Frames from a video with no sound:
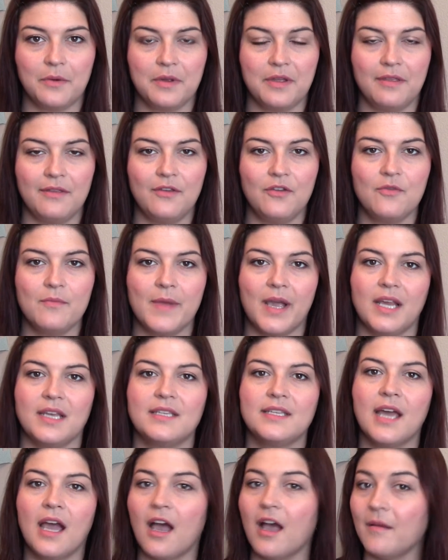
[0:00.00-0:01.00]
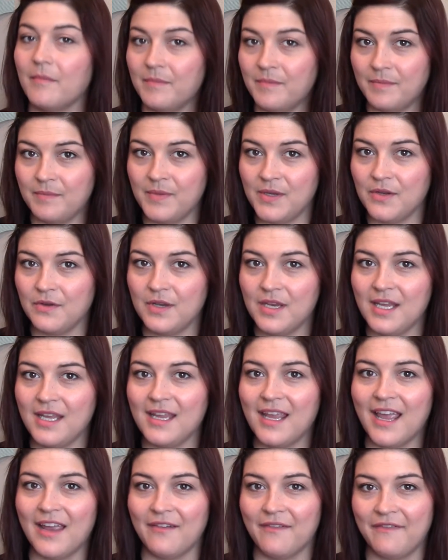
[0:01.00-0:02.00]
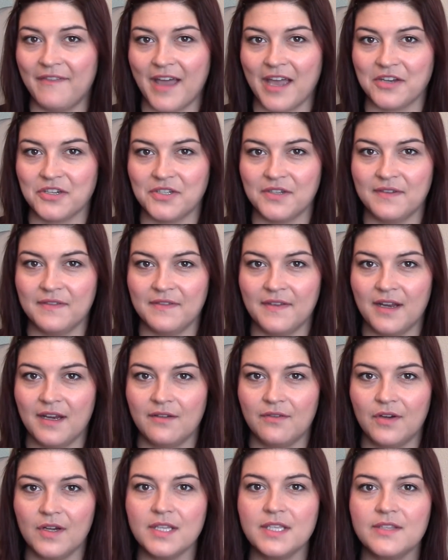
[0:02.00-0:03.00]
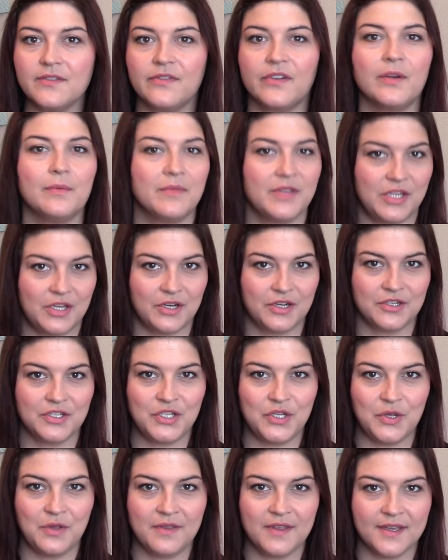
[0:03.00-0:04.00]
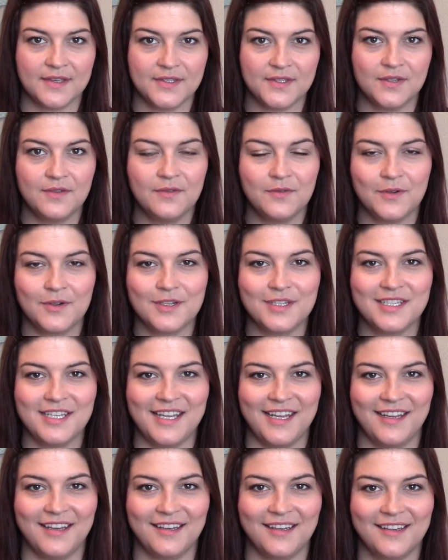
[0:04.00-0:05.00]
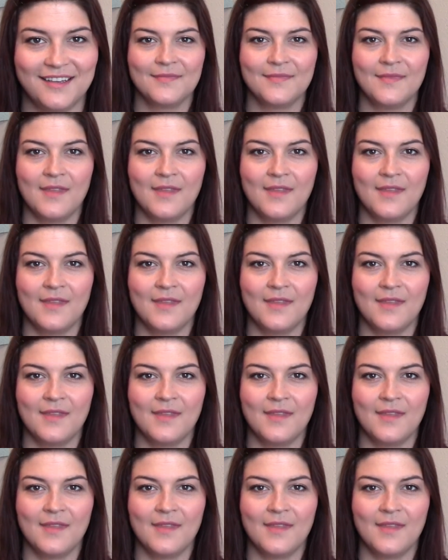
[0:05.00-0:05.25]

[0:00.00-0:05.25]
with you my top beauty and fashion favorites from the year 2014.